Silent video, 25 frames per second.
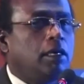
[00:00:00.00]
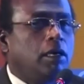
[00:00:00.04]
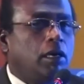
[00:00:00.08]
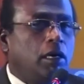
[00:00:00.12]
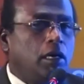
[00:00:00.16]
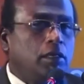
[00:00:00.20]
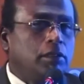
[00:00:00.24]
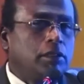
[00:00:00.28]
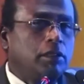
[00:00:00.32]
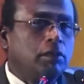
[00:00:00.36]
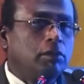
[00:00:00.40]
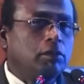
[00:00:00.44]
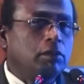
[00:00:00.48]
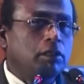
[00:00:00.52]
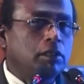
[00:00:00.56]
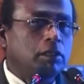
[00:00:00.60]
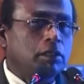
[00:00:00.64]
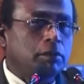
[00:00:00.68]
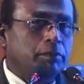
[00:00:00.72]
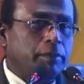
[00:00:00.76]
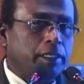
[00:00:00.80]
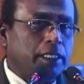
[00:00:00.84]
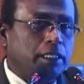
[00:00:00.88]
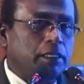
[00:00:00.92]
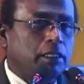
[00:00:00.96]
altered
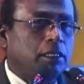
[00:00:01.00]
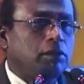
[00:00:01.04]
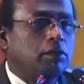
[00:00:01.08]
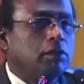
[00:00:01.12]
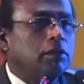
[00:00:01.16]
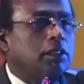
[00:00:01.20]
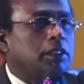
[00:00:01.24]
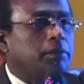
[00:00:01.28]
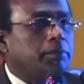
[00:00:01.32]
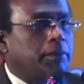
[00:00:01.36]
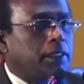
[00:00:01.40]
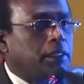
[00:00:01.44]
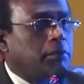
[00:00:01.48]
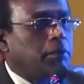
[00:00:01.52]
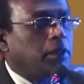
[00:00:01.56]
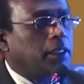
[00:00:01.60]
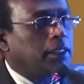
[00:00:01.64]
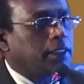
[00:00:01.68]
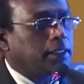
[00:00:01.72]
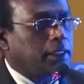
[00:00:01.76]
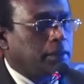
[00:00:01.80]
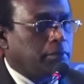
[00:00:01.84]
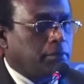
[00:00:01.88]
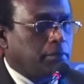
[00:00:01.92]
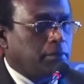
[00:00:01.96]
glucose
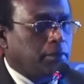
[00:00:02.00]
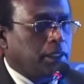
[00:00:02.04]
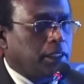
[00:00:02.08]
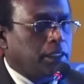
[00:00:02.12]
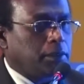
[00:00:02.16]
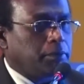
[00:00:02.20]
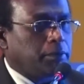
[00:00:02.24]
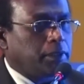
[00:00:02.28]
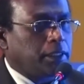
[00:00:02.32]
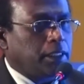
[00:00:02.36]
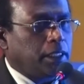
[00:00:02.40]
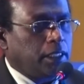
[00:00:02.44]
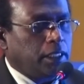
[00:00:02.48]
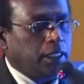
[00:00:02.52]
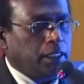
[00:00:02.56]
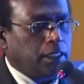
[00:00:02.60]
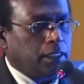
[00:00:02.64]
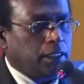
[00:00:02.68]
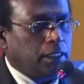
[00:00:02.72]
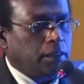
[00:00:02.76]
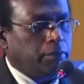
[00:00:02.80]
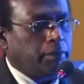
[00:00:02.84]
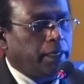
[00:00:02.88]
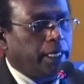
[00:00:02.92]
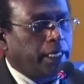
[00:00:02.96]
metabolism, especially in
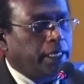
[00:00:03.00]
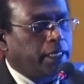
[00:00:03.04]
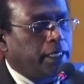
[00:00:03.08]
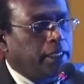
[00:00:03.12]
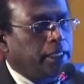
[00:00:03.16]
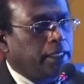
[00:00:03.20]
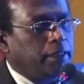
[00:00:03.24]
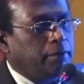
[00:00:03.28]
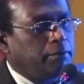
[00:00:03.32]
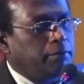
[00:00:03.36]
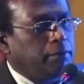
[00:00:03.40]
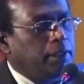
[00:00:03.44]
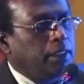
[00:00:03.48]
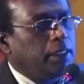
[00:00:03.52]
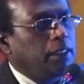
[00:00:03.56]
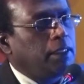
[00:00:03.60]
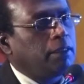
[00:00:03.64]
the myocardium,